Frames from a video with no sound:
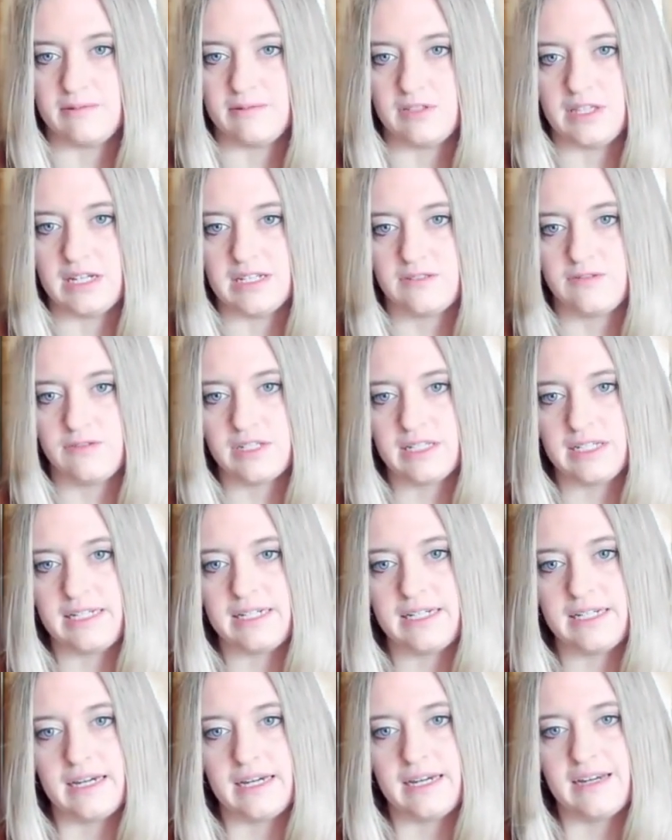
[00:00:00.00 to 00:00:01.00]
So that's
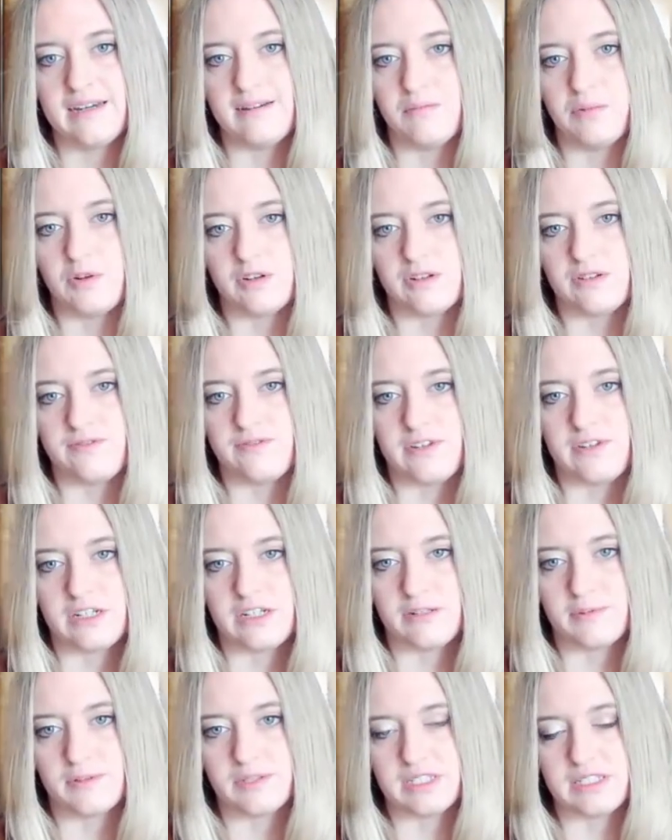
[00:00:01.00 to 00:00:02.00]
really important
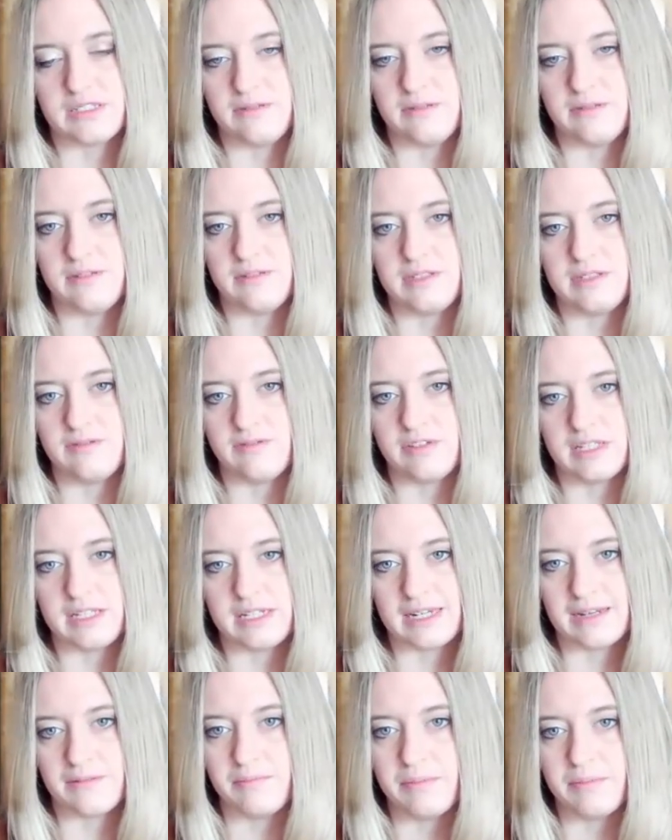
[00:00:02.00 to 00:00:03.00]
variable to really
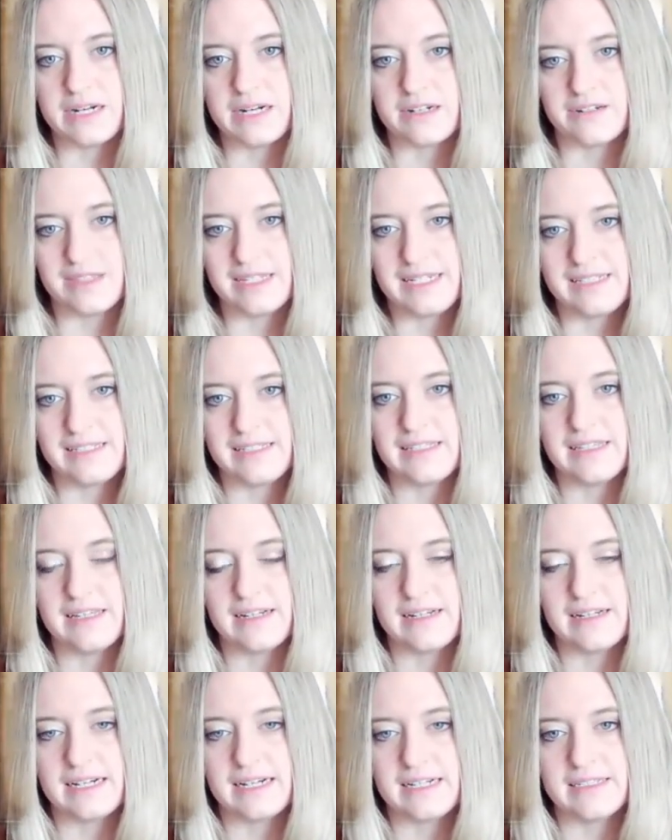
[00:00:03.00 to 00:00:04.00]
compare these
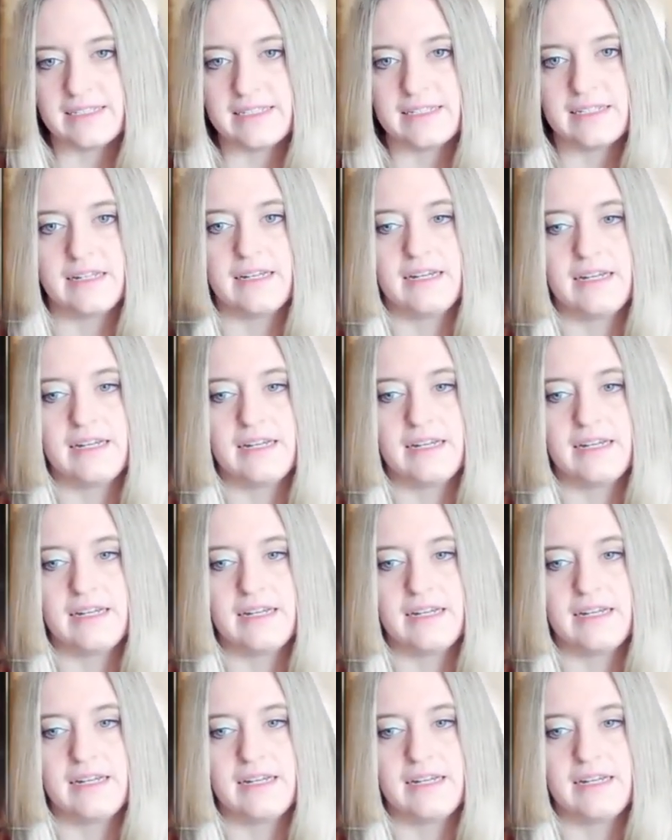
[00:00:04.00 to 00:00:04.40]
against